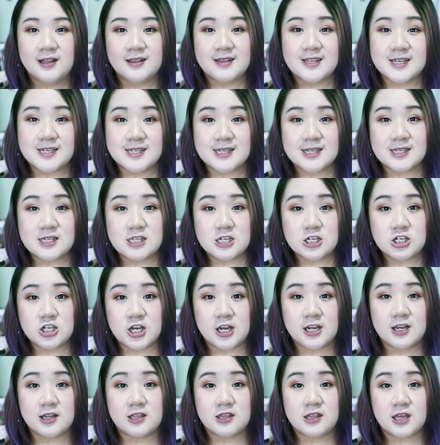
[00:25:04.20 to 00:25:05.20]
This is the
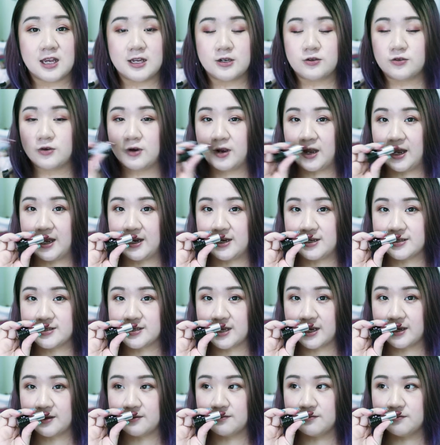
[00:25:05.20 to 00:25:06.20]
shade Cathedral, and it's
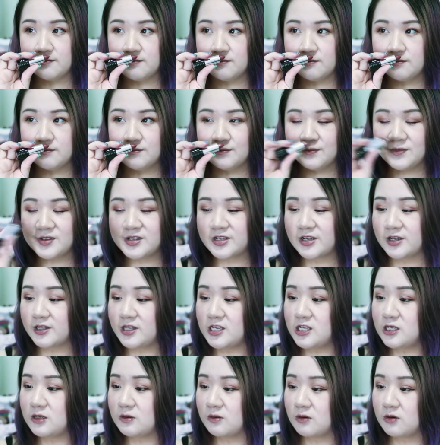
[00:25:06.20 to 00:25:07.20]
like, it's got
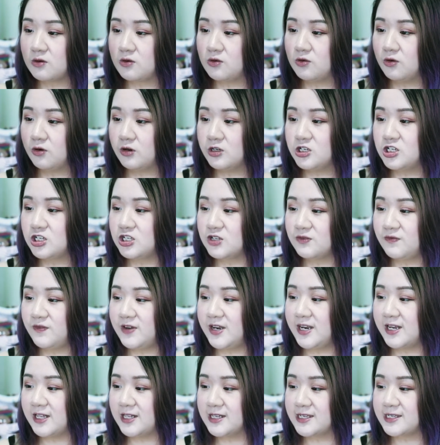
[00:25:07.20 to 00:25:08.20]
this gorgeous
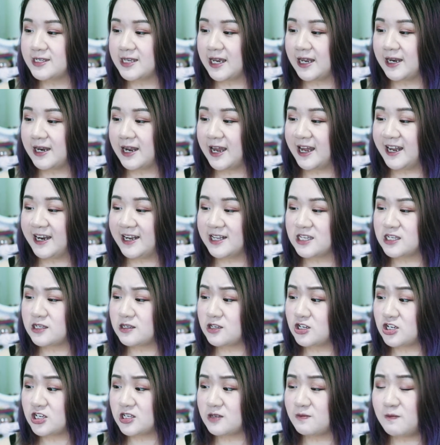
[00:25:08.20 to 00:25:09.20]
vanilla scent, and it's
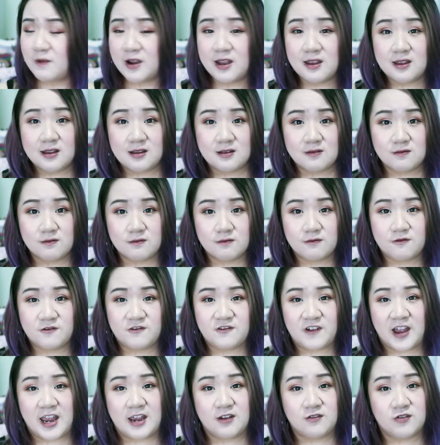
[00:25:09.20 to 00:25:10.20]
just my
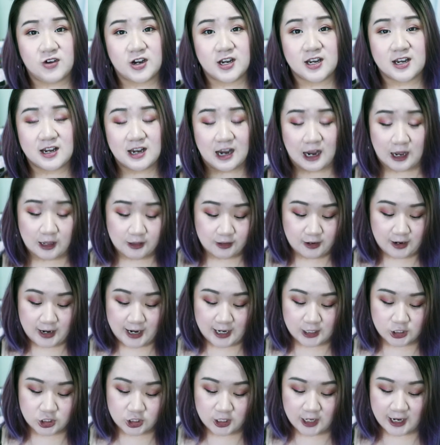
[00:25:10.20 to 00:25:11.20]
favorite color
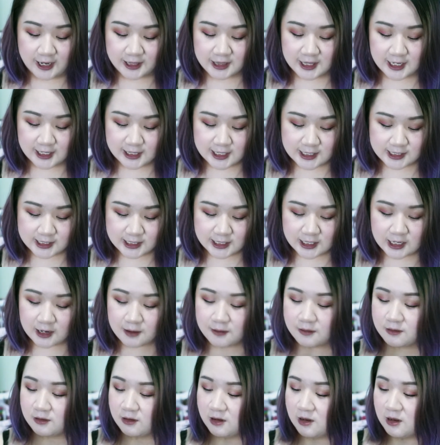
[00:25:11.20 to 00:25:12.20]
actually. I think this is
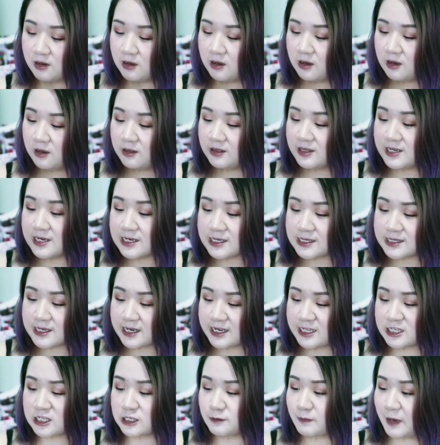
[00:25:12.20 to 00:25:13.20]
like, this
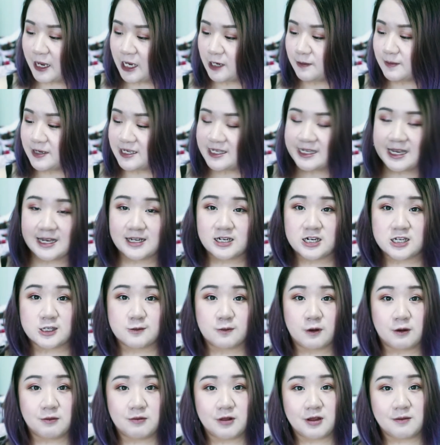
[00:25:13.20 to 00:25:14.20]
and Spank Me Santa is
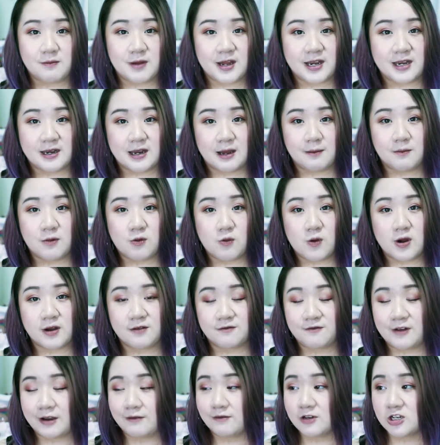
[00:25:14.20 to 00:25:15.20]
probably my
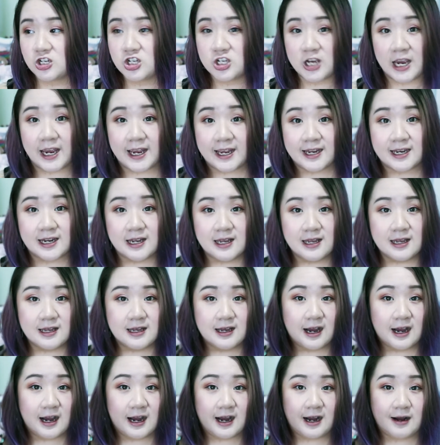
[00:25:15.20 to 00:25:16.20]
#1 favorite shade.
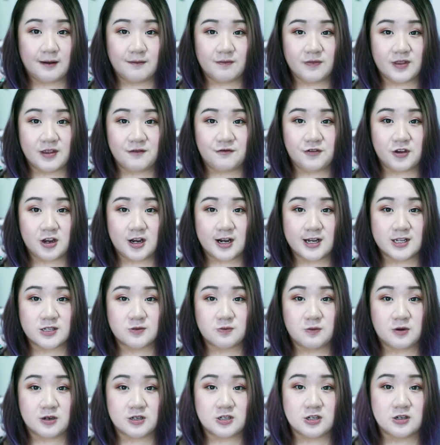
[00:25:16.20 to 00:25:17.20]
If you
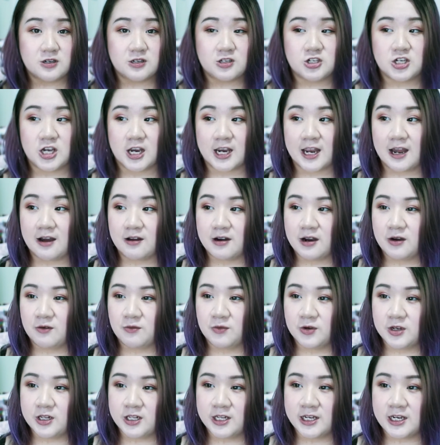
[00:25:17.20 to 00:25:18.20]
guys want to check out a
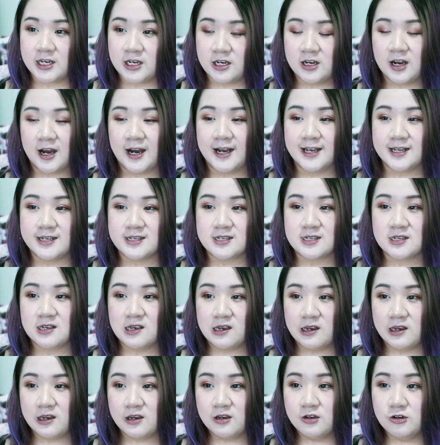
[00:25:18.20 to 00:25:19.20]
really nice
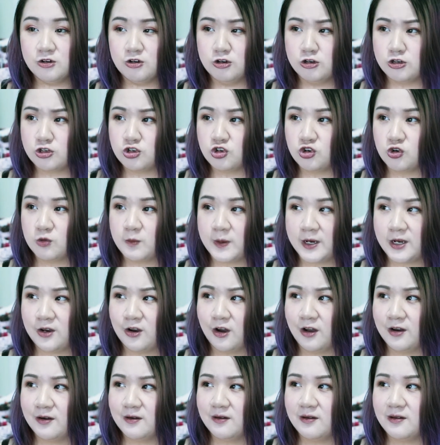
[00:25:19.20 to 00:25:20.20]
neutral but
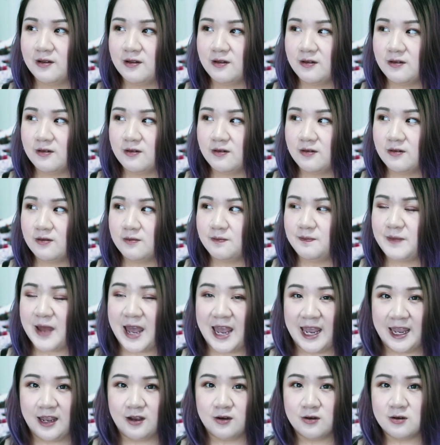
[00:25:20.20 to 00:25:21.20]
not
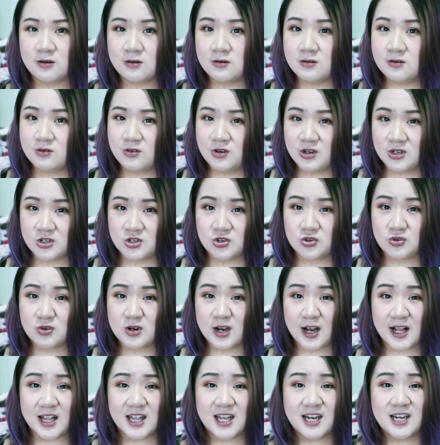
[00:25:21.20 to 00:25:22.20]
pale neutral
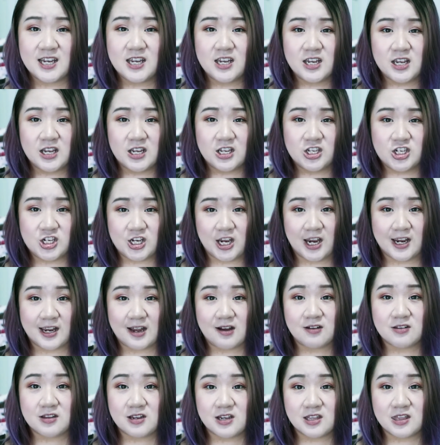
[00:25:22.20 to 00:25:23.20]
color, check
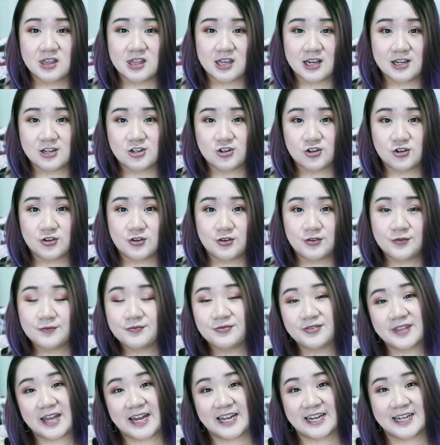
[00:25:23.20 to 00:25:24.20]
out
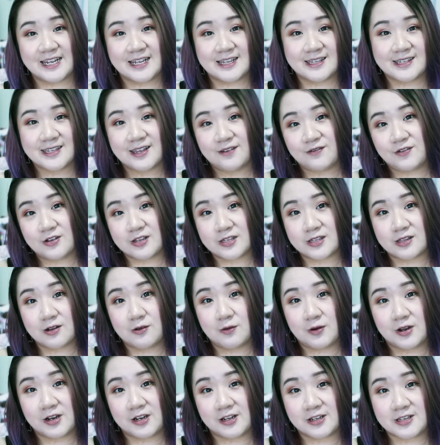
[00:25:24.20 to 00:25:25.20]
Cathedral. That is if you
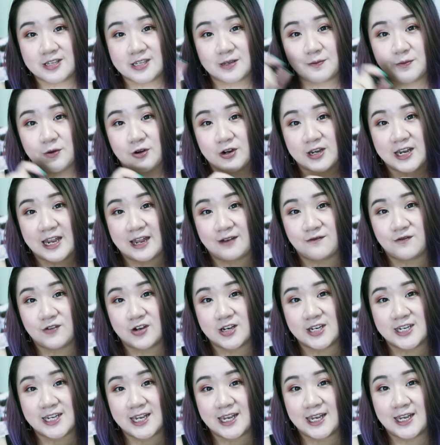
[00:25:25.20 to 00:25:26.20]
still want to support Kat
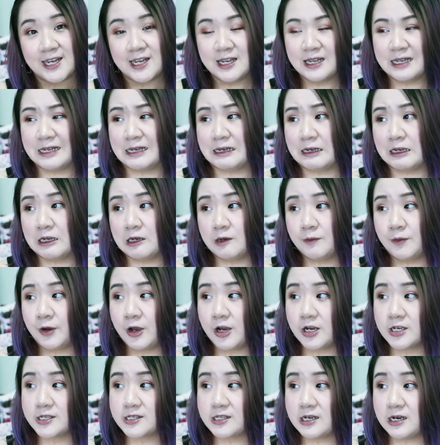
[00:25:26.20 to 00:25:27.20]
Von D.
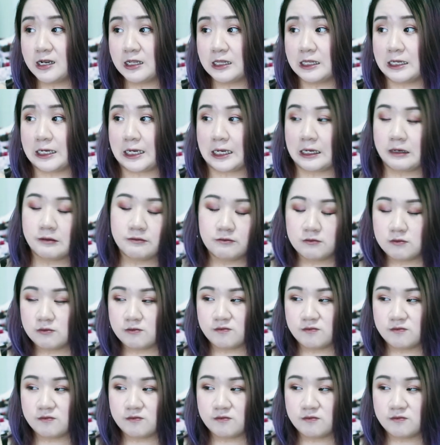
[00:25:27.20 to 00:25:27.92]
Personally,